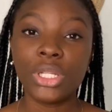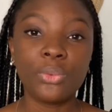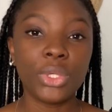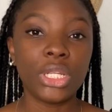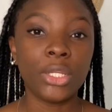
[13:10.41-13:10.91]

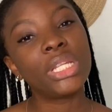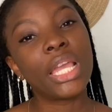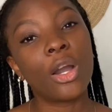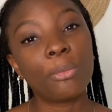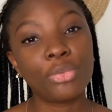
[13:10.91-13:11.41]
really
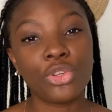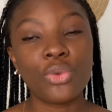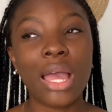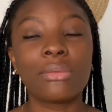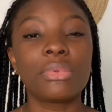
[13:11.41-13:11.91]
help you
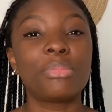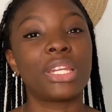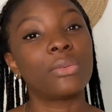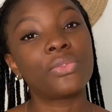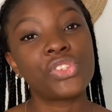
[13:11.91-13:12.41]
and be
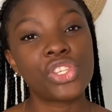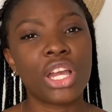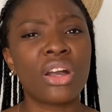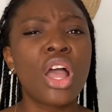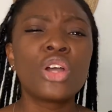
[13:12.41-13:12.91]
beneficial
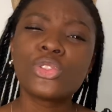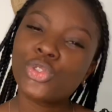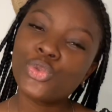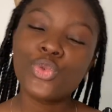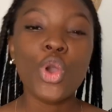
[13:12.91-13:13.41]

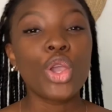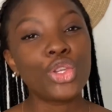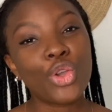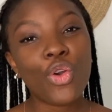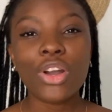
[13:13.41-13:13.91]
to
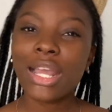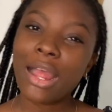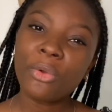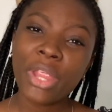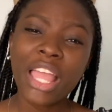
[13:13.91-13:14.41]
your career.